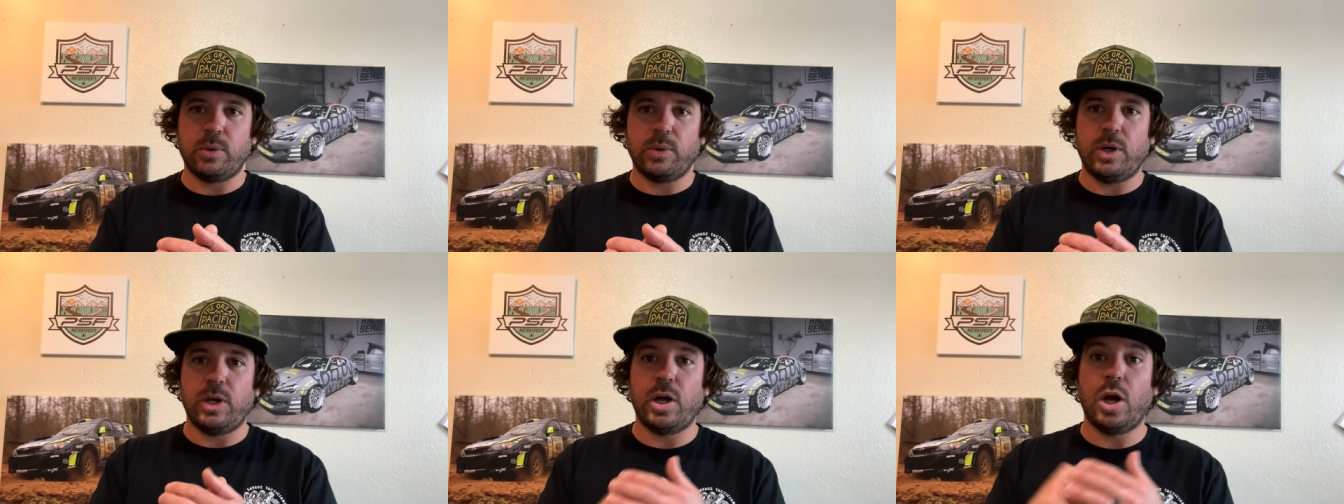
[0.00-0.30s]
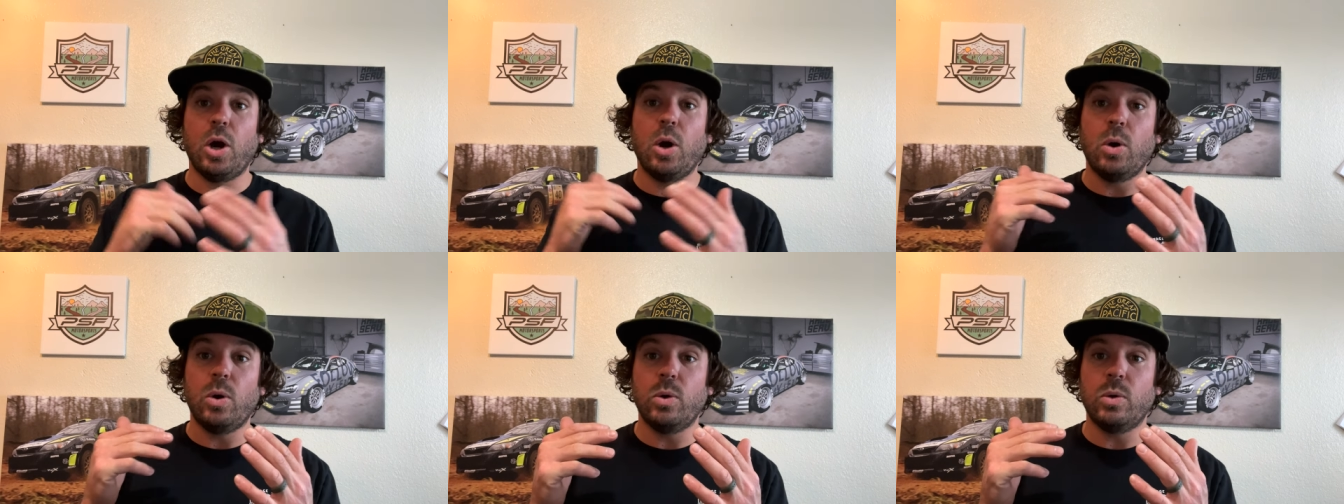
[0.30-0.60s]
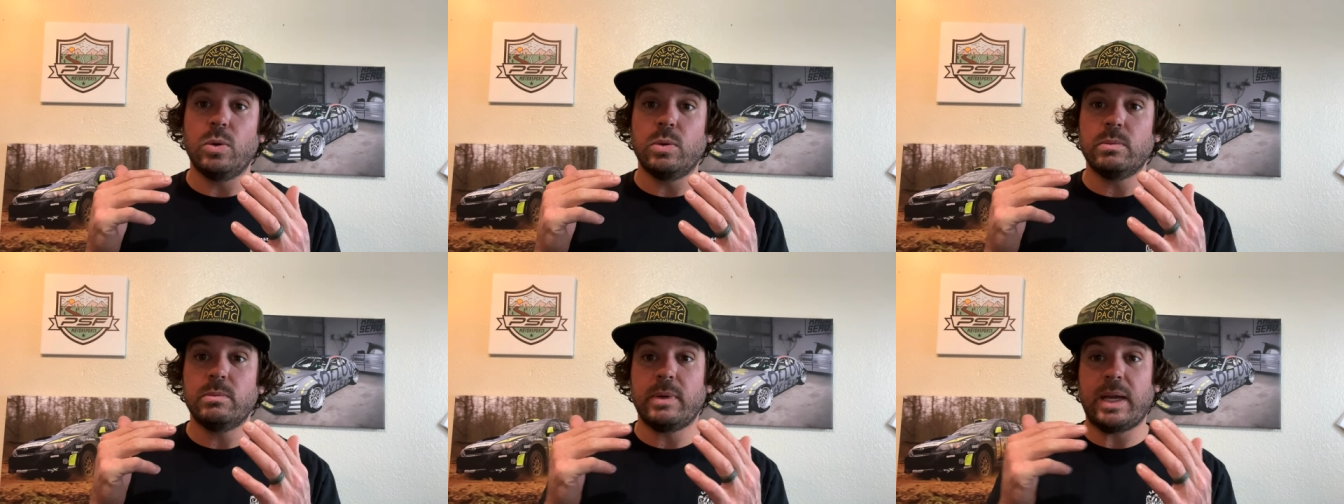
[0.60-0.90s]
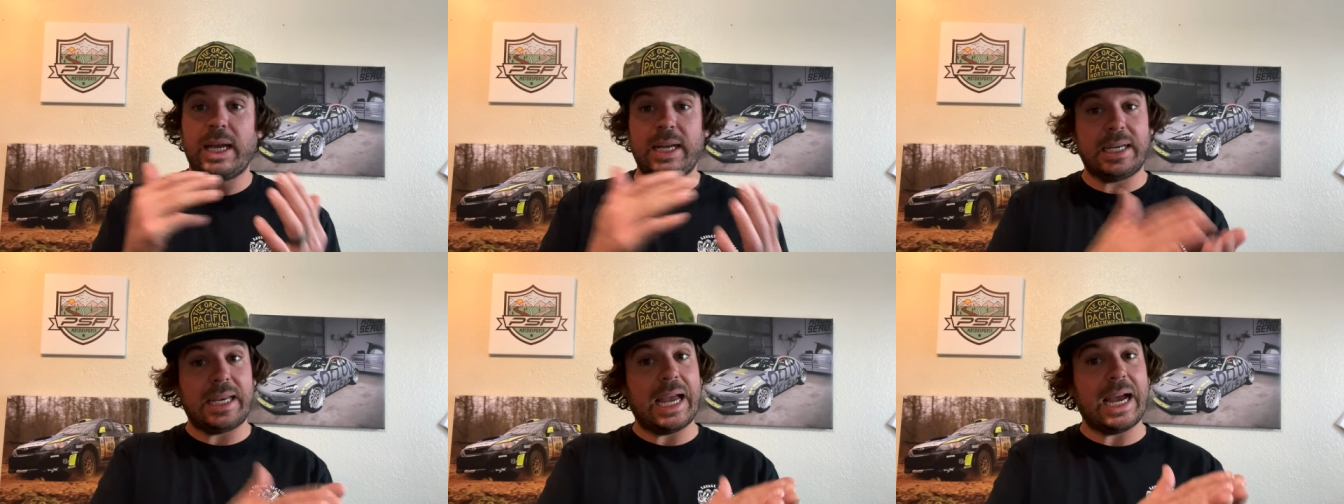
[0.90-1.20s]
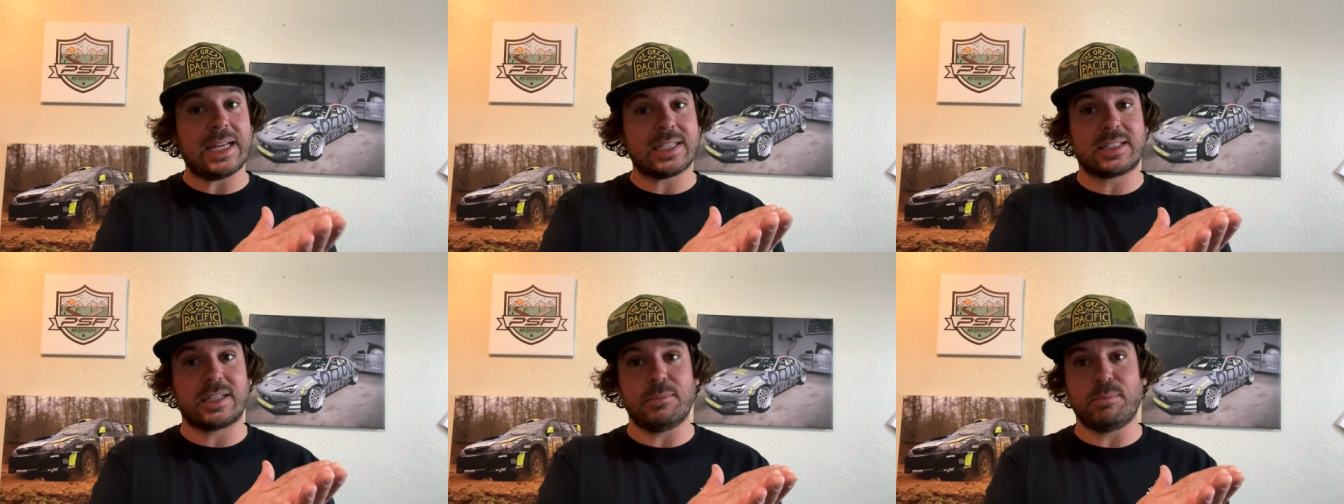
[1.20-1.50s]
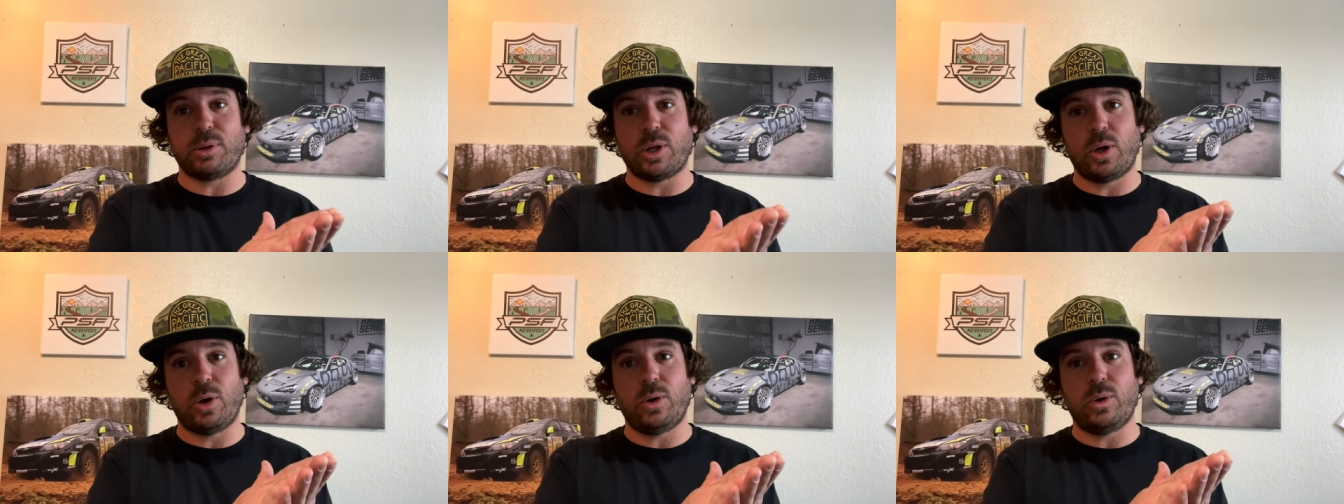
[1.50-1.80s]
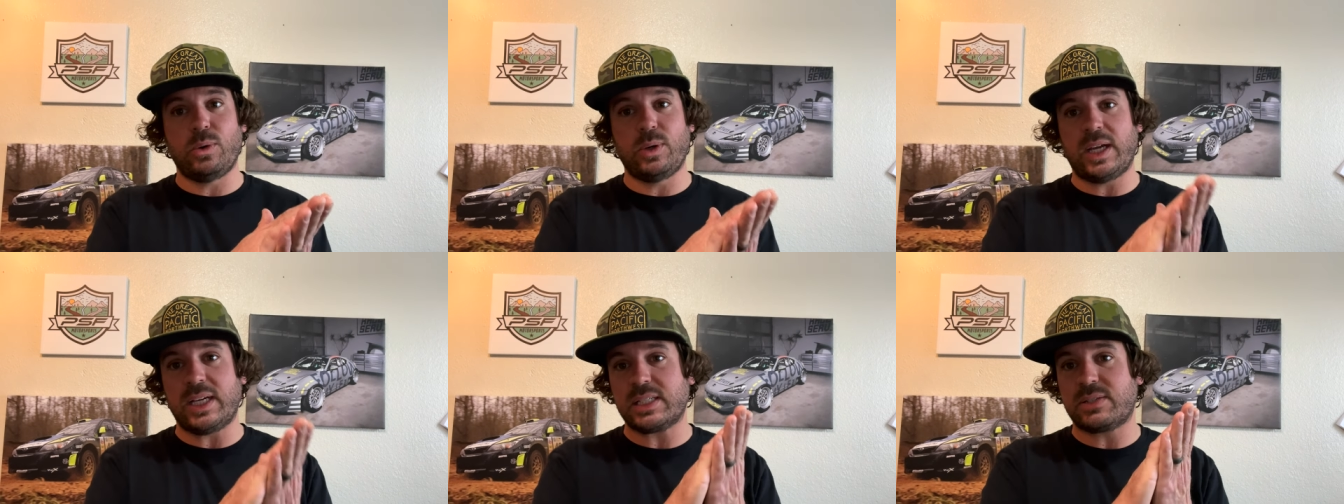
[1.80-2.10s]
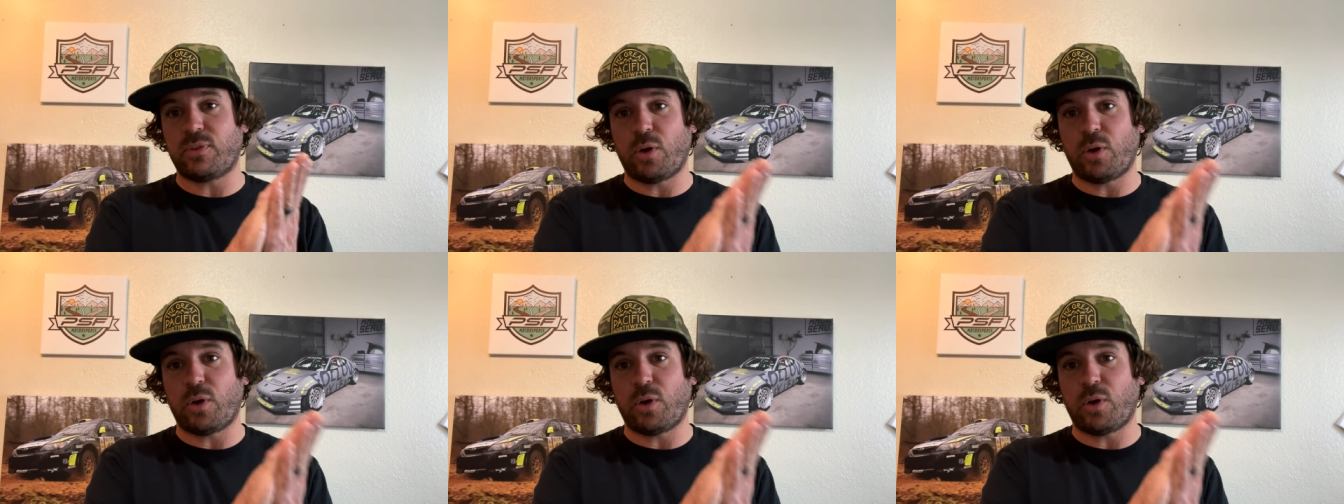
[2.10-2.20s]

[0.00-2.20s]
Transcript: no head gasket blown as